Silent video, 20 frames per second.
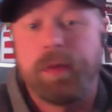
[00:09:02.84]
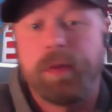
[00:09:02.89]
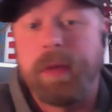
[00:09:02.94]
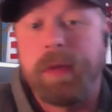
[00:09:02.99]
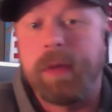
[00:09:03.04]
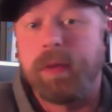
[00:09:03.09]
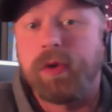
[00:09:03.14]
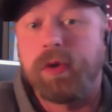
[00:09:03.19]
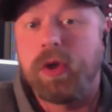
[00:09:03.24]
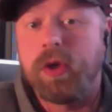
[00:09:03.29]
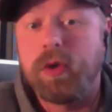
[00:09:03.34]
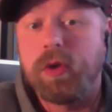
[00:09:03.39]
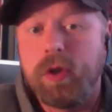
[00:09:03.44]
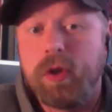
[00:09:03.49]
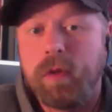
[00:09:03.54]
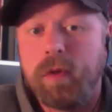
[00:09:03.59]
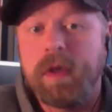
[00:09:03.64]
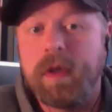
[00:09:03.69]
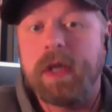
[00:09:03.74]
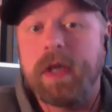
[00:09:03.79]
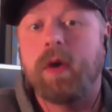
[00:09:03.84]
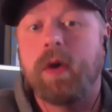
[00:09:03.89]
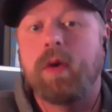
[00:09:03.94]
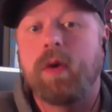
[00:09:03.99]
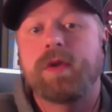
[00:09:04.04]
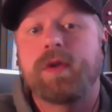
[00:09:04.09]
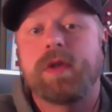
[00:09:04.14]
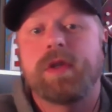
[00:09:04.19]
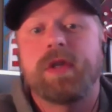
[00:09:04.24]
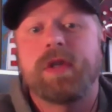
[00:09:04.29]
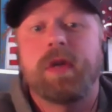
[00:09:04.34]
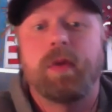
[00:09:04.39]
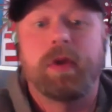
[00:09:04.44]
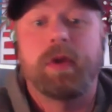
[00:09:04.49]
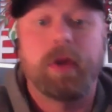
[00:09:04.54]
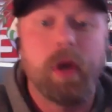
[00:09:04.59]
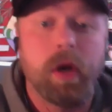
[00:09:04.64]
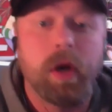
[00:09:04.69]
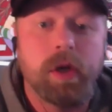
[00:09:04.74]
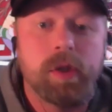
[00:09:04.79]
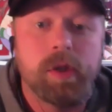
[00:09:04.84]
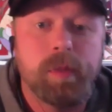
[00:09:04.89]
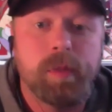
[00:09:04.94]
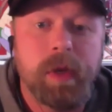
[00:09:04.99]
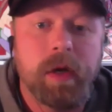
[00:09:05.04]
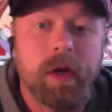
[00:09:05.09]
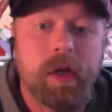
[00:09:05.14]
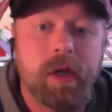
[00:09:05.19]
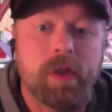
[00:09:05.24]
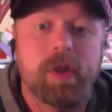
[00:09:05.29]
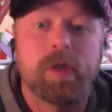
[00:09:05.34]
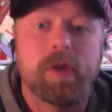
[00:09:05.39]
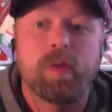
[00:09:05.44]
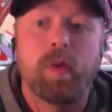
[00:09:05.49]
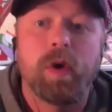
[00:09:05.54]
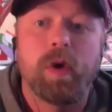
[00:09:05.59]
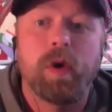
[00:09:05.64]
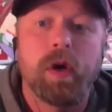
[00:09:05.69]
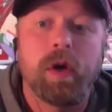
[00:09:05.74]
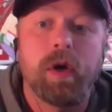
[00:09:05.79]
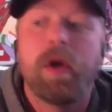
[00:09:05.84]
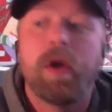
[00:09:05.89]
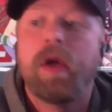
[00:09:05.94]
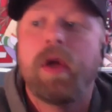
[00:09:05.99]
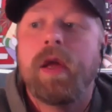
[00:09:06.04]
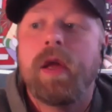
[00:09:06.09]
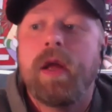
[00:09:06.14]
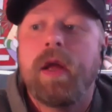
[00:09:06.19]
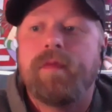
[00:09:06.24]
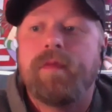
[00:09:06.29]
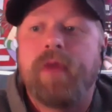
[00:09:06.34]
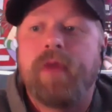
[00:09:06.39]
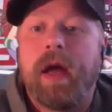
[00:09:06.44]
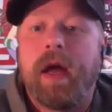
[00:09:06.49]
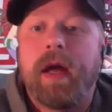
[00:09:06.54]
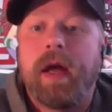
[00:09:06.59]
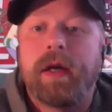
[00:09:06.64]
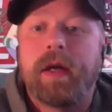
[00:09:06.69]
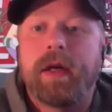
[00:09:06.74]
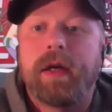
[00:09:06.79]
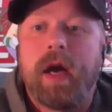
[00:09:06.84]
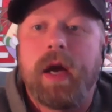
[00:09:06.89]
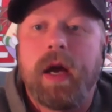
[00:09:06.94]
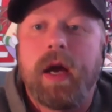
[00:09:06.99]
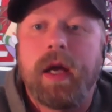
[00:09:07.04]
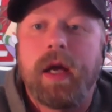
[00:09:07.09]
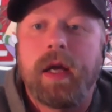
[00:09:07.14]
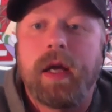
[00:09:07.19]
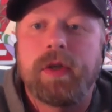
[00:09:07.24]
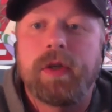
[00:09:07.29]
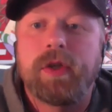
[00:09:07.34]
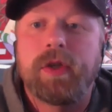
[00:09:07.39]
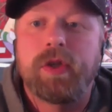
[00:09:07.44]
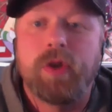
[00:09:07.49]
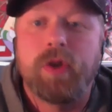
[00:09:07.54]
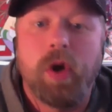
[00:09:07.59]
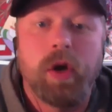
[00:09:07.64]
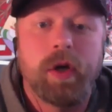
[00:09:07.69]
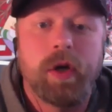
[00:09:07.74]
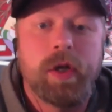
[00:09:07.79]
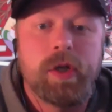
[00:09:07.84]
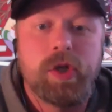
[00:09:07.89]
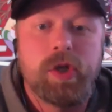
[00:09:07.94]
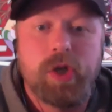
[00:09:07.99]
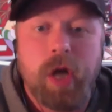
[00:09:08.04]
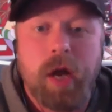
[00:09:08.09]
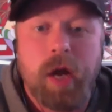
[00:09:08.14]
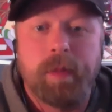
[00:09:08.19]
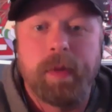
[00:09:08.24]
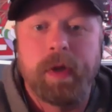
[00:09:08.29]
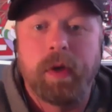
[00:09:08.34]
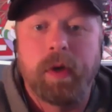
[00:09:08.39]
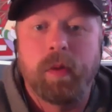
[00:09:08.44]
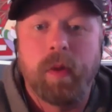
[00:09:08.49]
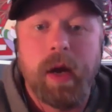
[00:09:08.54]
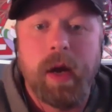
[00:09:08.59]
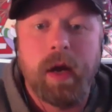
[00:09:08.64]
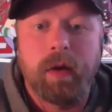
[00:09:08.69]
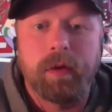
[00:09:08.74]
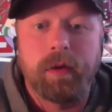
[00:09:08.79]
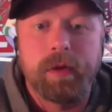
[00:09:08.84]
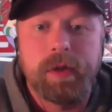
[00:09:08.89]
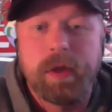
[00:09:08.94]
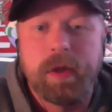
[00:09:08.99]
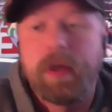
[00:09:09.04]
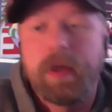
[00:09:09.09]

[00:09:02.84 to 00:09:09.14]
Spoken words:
people's YouTube videos to see what their experiences were. And I started shopping around.